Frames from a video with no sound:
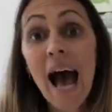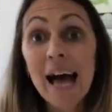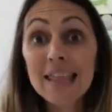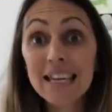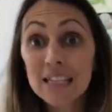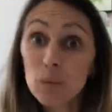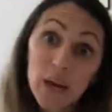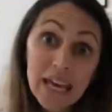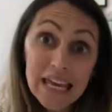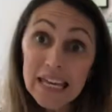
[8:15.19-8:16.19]
and this
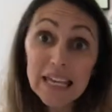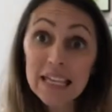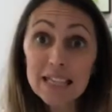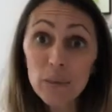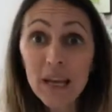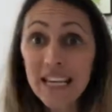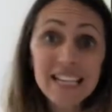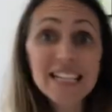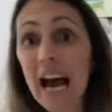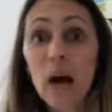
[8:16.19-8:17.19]
week I need
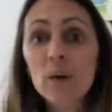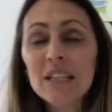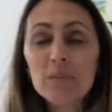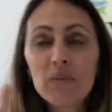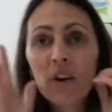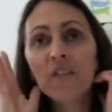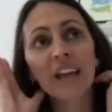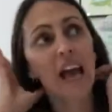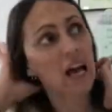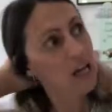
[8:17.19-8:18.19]
to tell you this before I
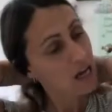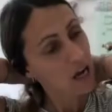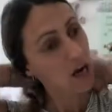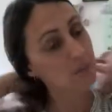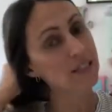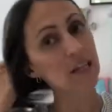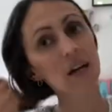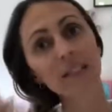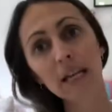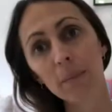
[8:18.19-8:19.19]
forget, I'm
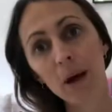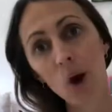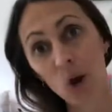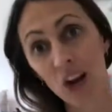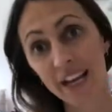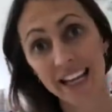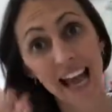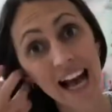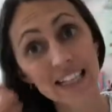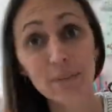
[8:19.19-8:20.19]
starting my online
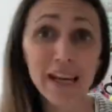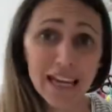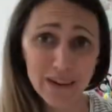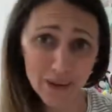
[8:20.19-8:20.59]
academy.